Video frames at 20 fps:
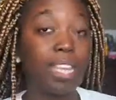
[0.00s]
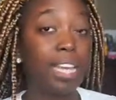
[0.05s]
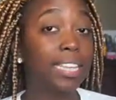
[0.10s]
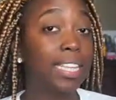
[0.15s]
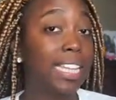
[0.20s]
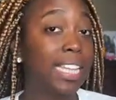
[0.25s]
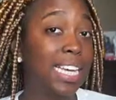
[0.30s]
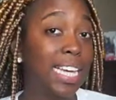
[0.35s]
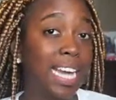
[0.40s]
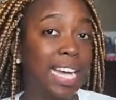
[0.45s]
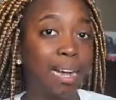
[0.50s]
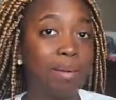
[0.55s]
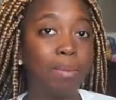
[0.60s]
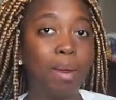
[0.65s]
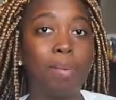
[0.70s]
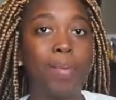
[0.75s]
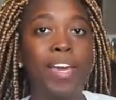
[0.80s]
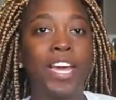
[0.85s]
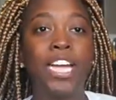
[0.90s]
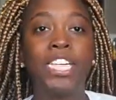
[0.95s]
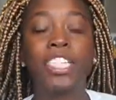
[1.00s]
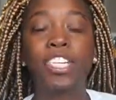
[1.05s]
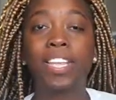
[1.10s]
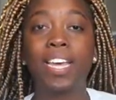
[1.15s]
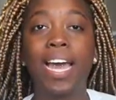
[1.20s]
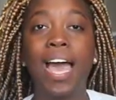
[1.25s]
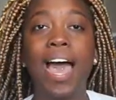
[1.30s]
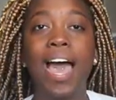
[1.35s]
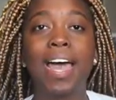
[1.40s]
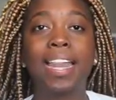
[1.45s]
the thing I got my manager, they
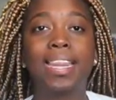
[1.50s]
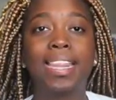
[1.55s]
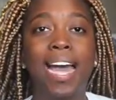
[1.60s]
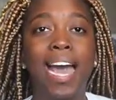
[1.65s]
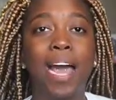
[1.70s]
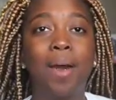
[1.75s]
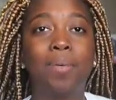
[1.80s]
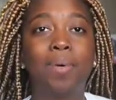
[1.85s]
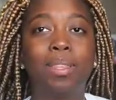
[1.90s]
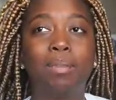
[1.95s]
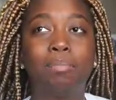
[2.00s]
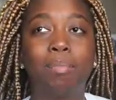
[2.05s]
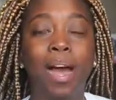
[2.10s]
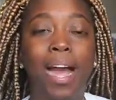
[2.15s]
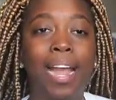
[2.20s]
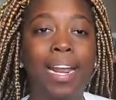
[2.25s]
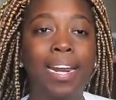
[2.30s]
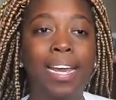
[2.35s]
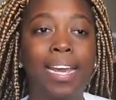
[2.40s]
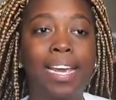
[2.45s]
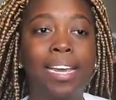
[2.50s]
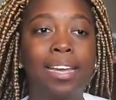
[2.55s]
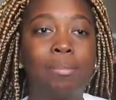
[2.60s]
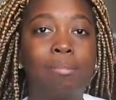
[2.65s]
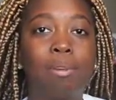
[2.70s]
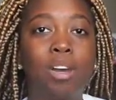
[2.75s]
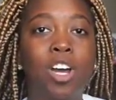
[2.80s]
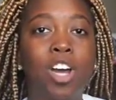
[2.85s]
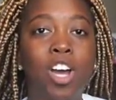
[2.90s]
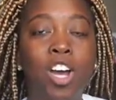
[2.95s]
had that with my name
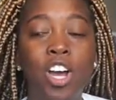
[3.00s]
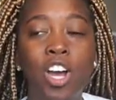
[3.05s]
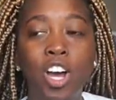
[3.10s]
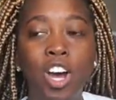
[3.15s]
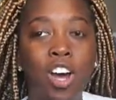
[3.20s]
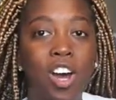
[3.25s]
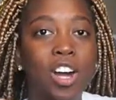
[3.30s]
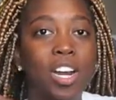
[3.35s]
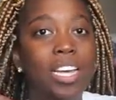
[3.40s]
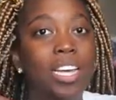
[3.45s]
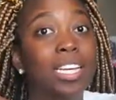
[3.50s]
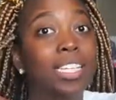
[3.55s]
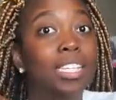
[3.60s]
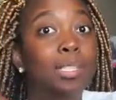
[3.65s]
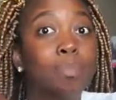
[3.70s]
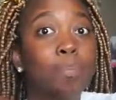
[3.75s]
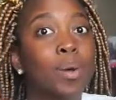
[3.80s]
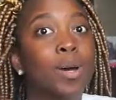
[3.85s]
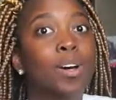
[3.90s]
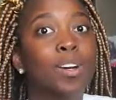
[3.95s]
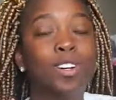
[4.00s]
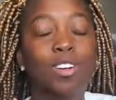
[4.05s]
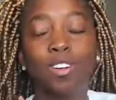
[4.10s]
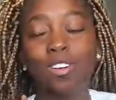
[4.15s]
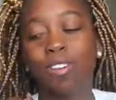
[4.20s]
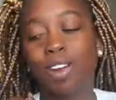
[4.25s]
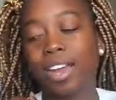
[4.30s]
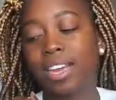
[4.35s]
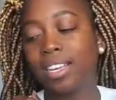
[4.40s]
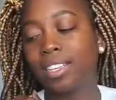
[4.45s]
on it spelled
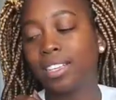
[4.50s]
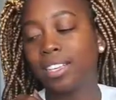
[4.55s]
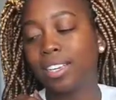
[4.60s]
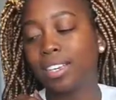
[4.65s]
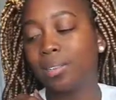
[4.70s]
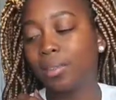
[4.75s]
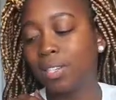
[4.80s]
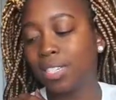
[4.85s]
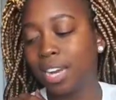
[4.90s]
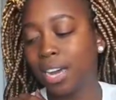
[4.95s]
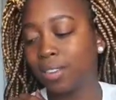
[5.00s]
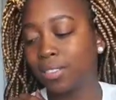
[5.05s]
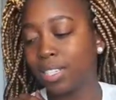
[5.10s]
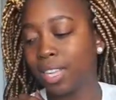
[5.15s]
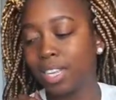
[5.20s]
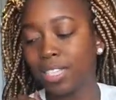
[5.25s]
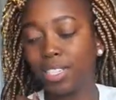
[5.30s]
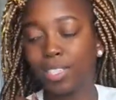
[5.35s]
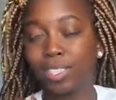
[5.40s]
correctly, which I was like